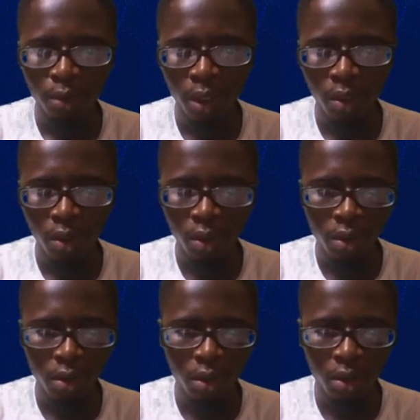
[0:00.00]
P
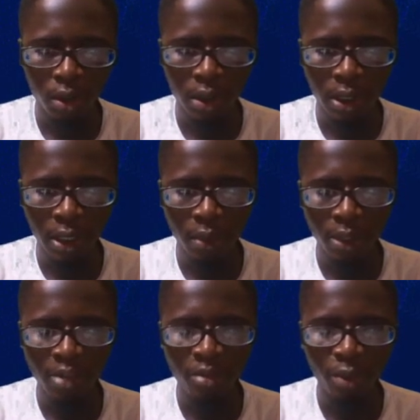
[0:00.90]
crossing to this other side,
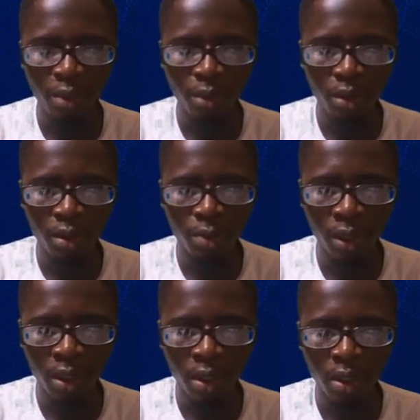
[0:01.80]
we have p plus
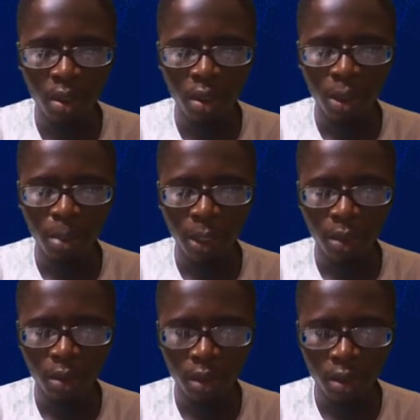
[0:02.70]
p,
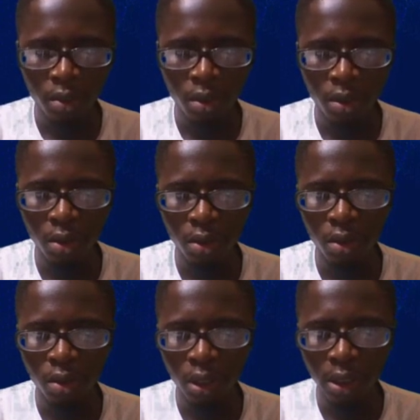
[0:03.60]
minus 6 crossing to
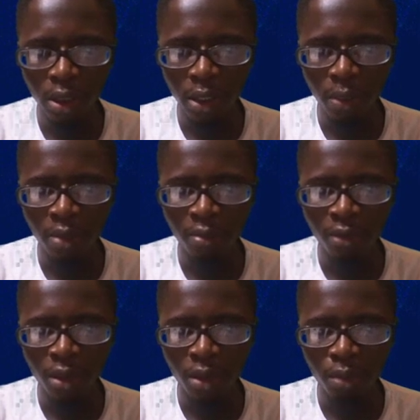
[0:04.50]
this other side, we have
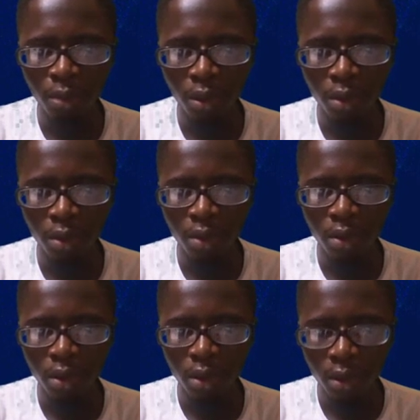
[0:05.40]
14 plus
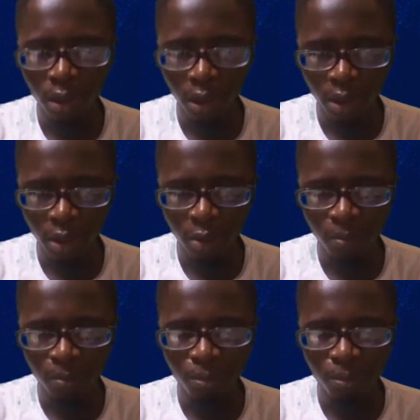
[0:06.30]
6.